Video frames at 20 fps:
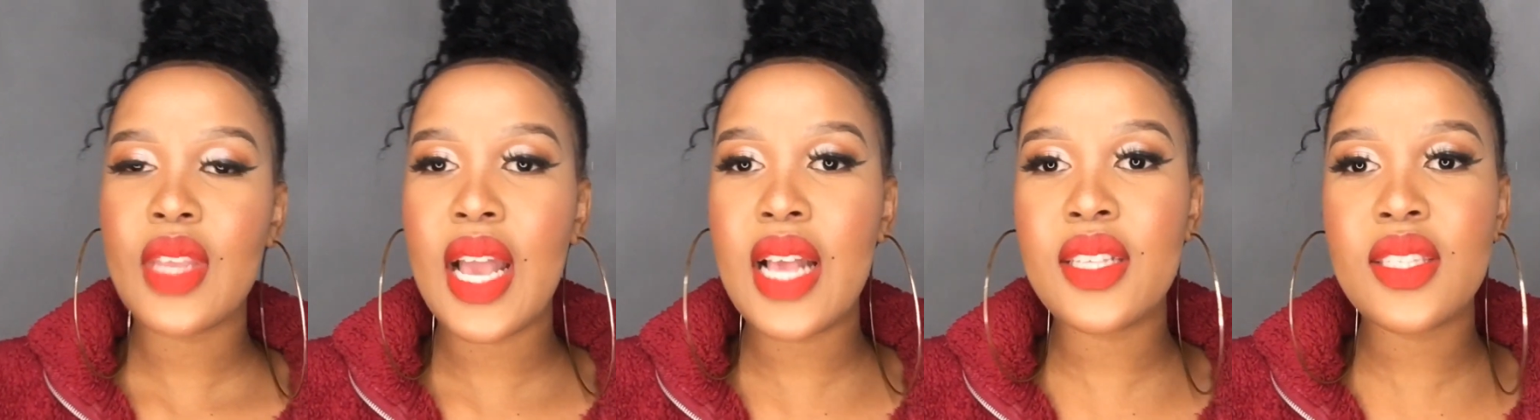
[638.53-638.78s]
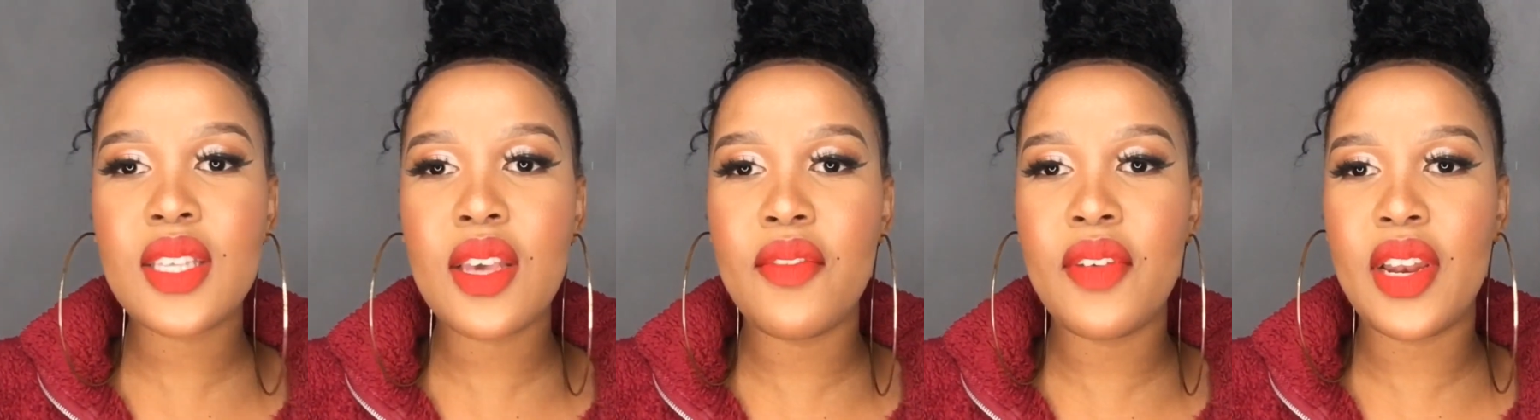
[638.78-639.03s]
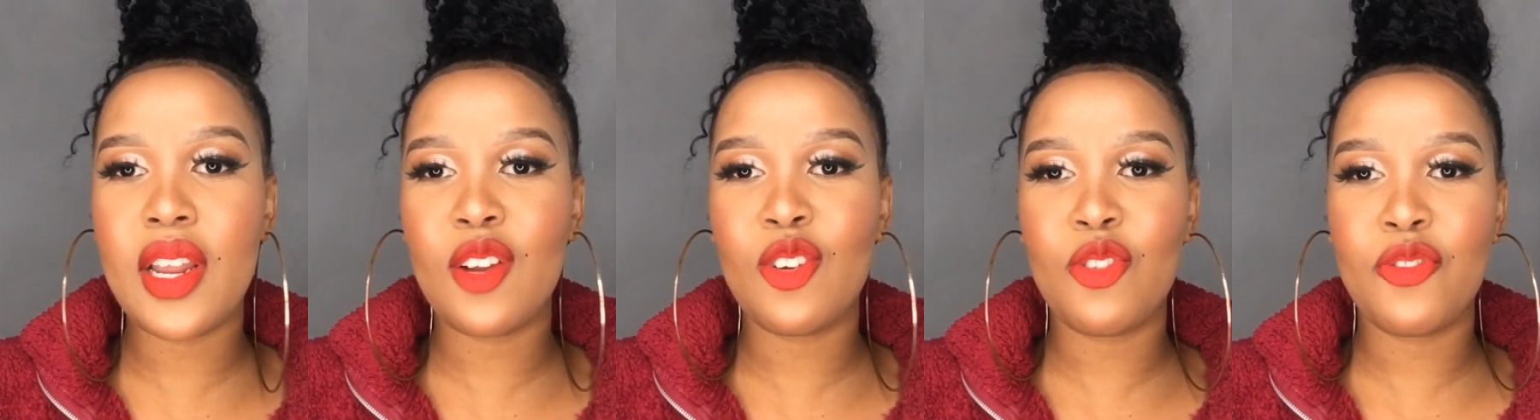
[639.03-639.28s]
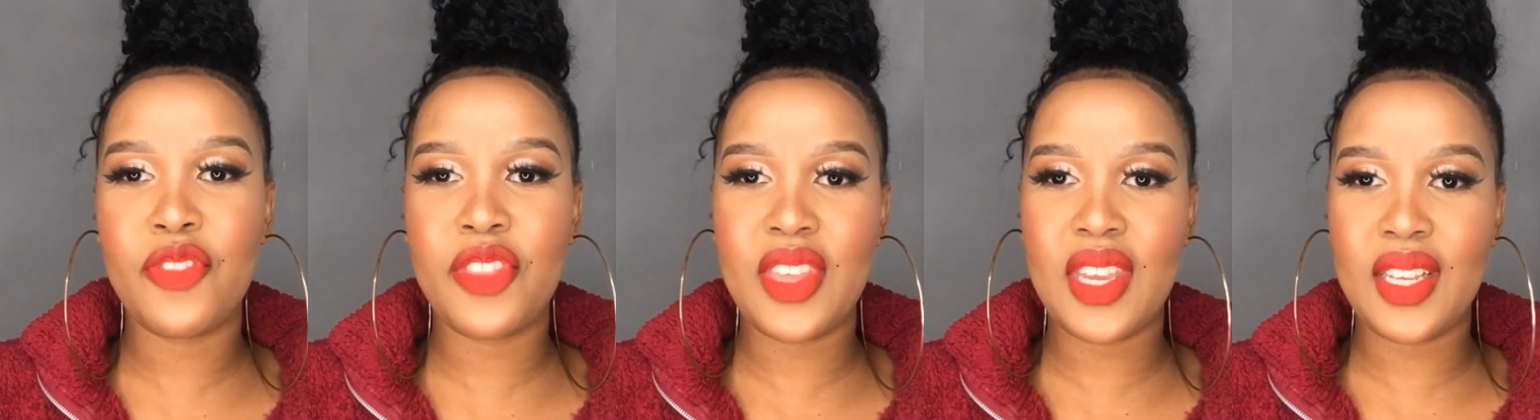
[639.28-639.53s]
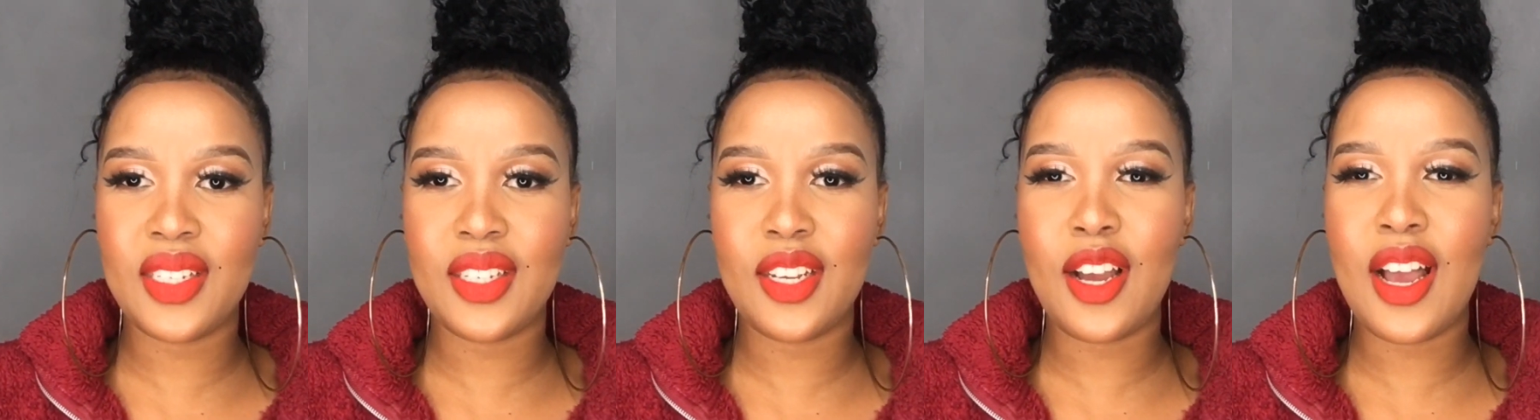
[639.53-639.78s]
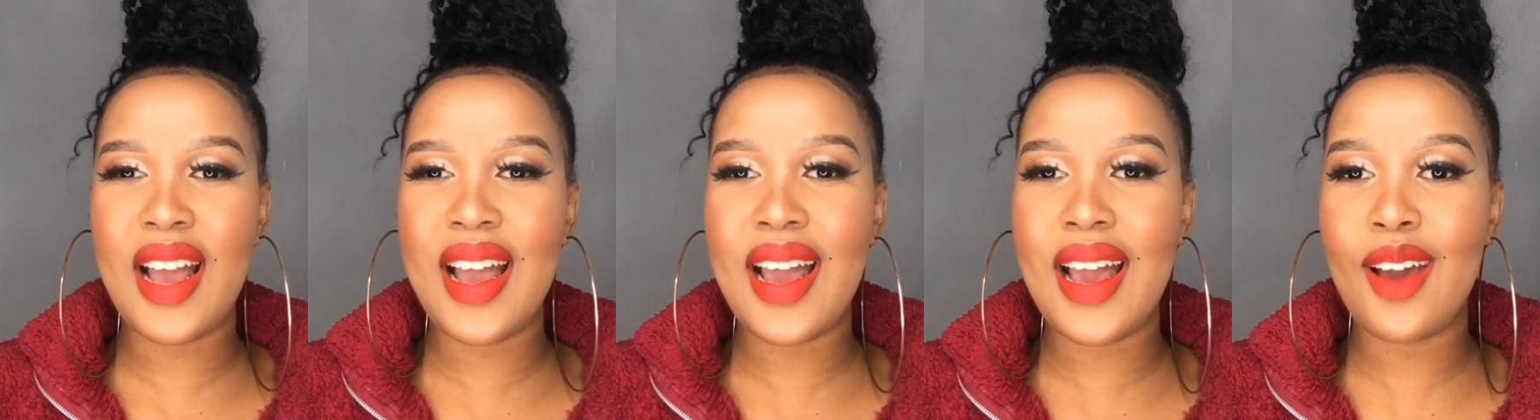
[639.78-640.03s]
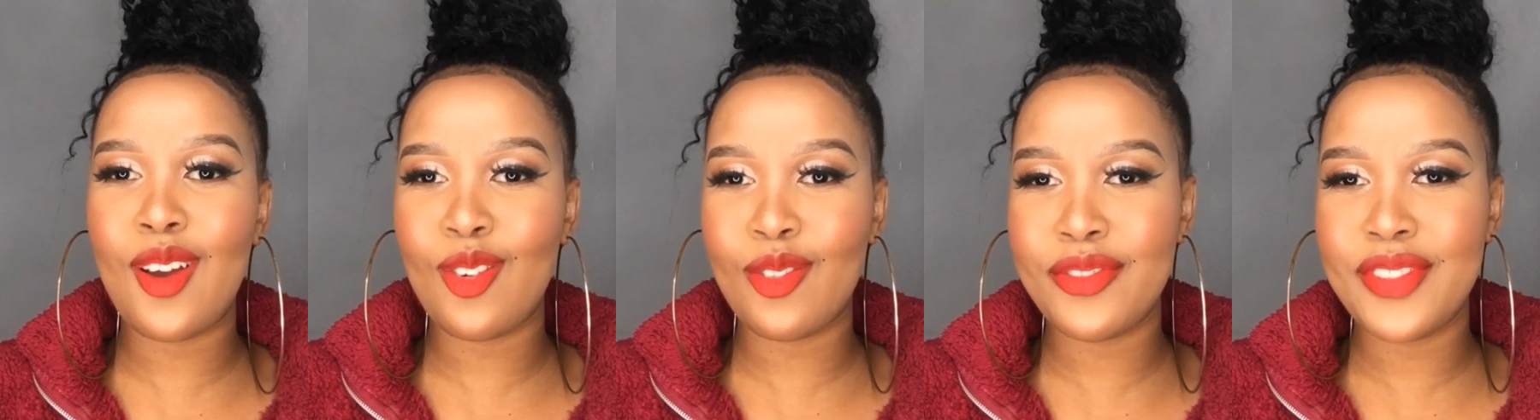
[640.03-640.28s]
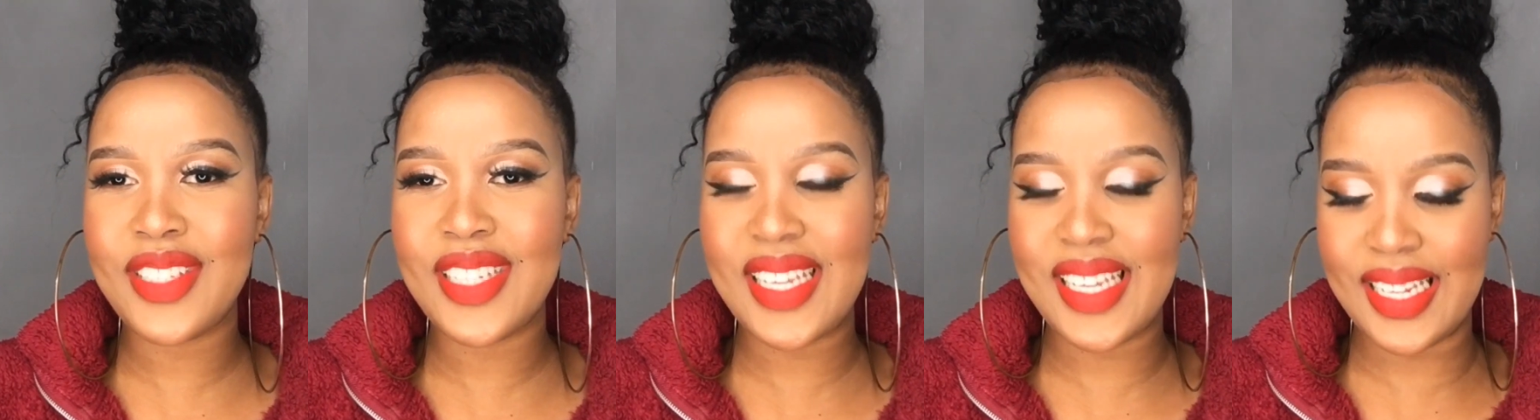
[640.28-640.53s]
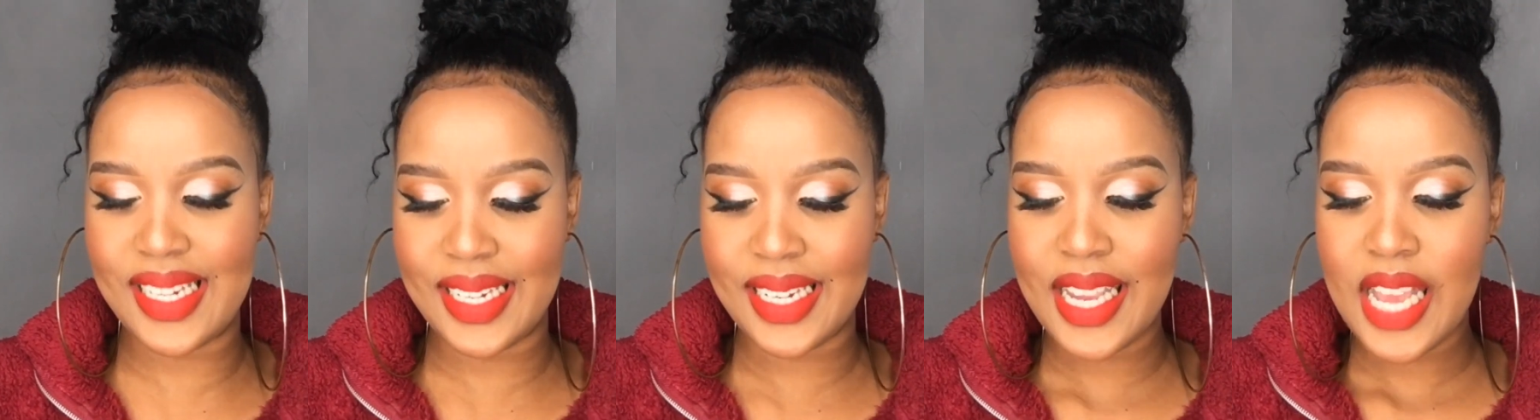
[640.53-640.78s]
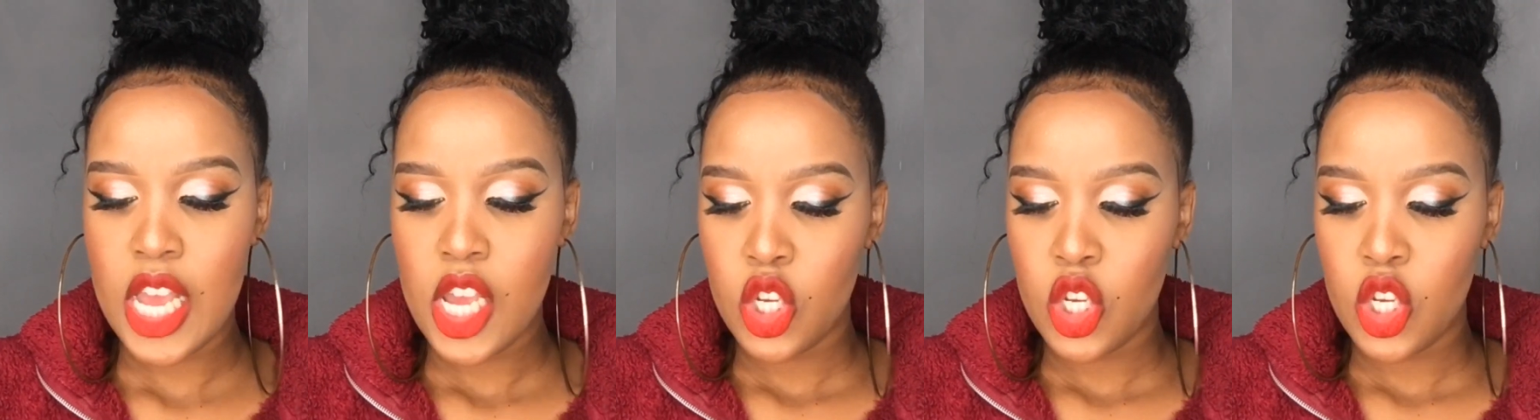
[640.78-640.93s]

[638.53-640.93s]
a 7 out of 10,